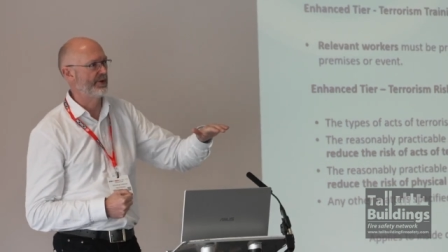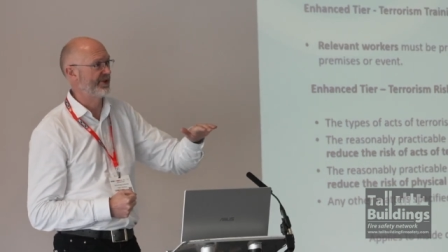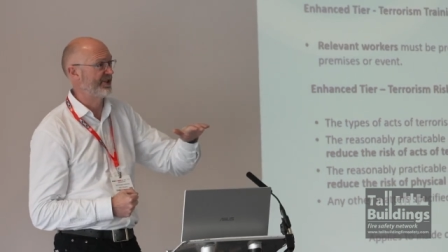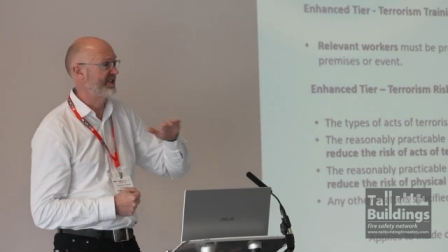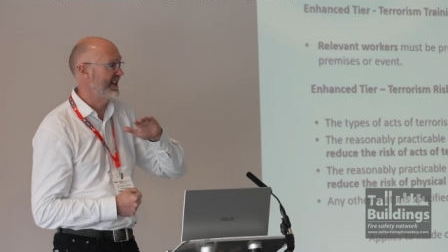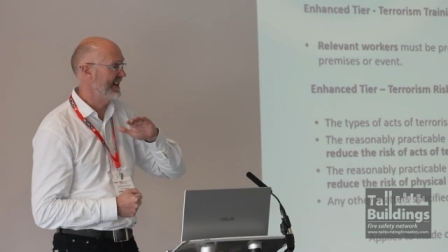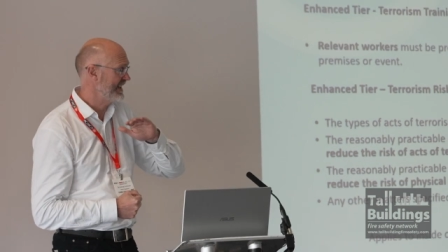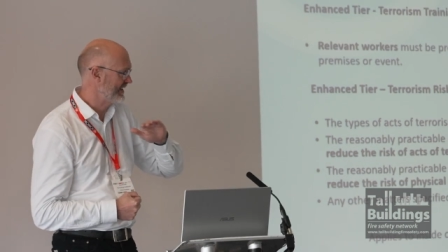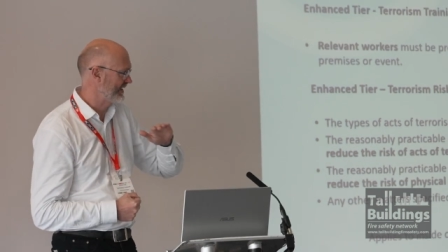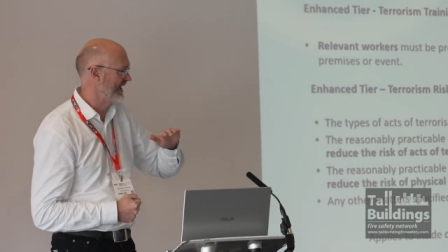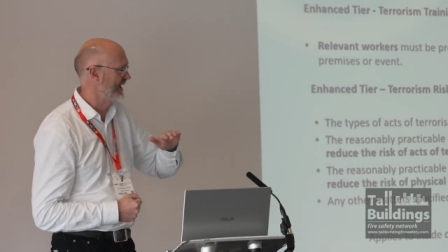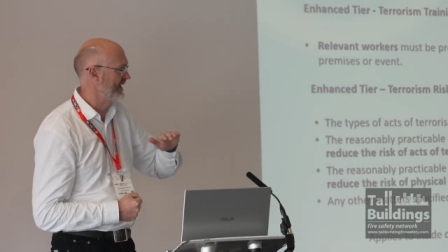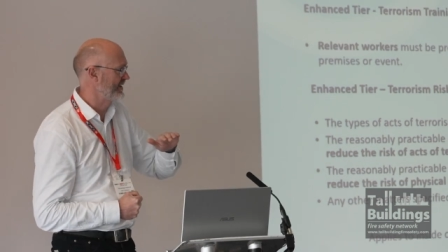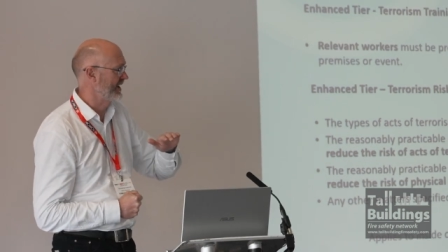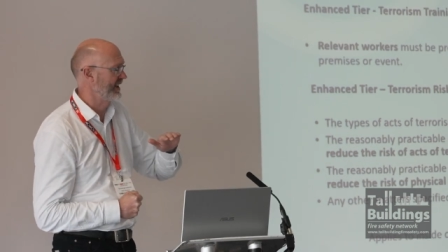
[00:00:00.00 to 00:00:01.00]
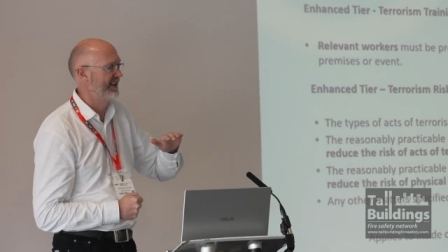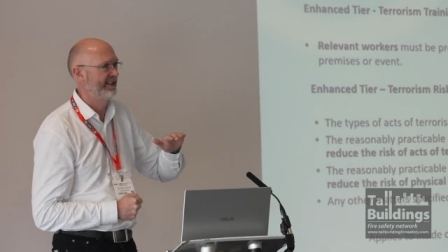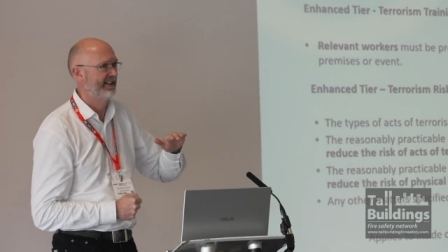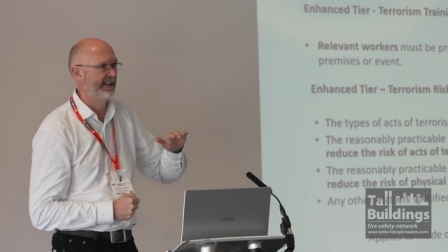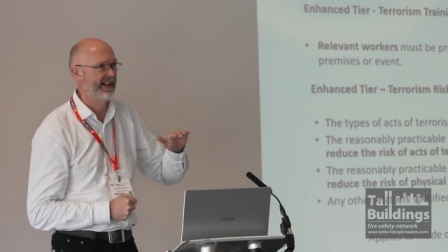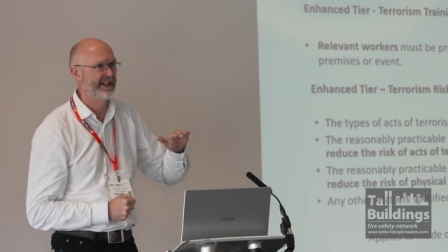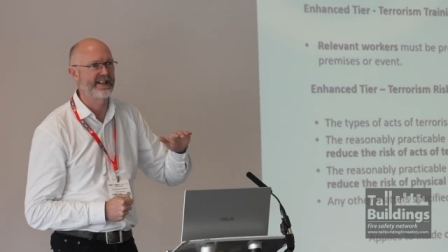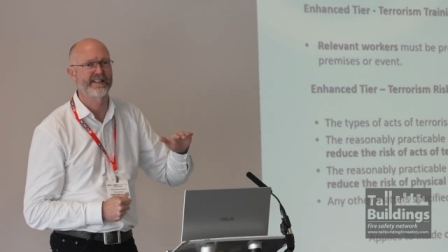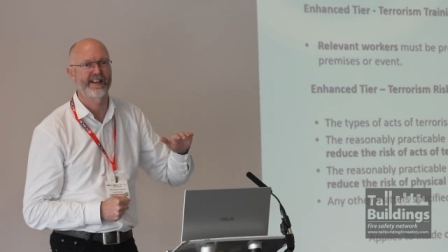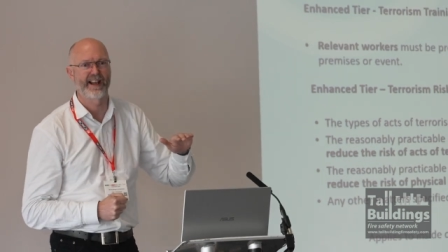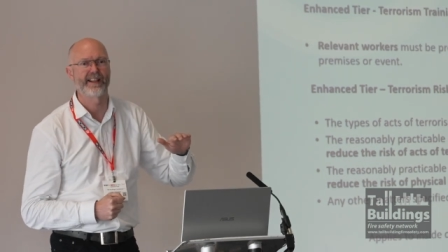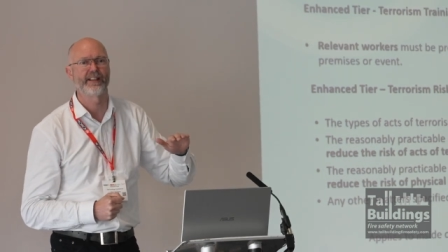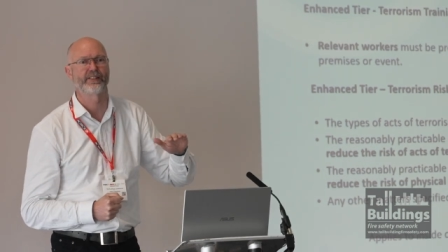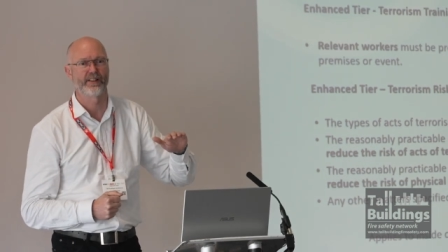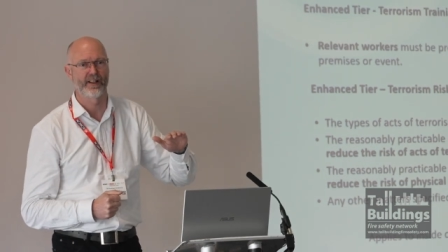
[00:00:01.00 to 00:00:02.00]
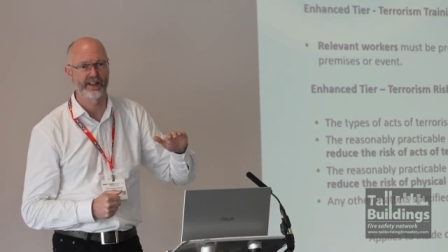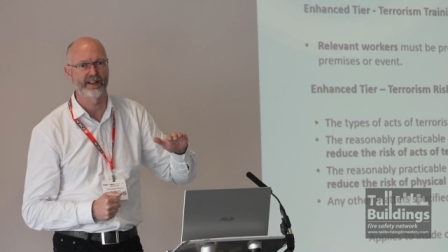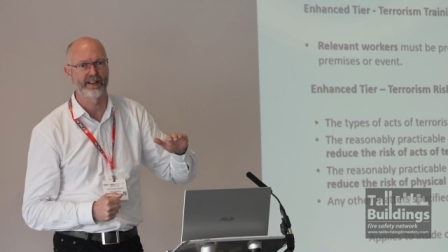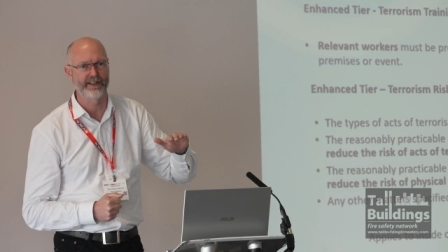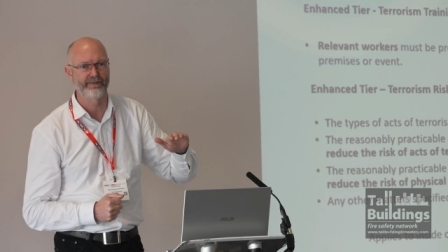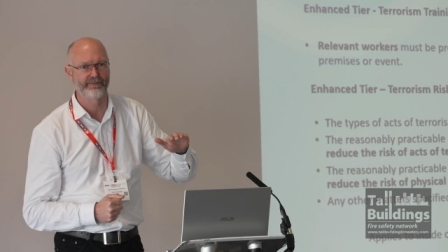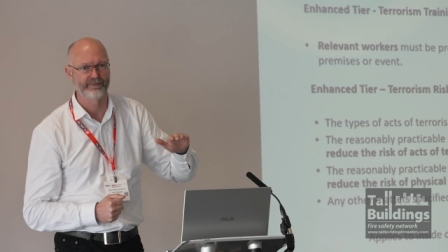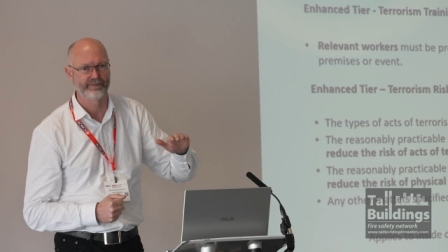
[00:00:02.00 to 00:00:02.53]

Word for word: which today says an attack is likely.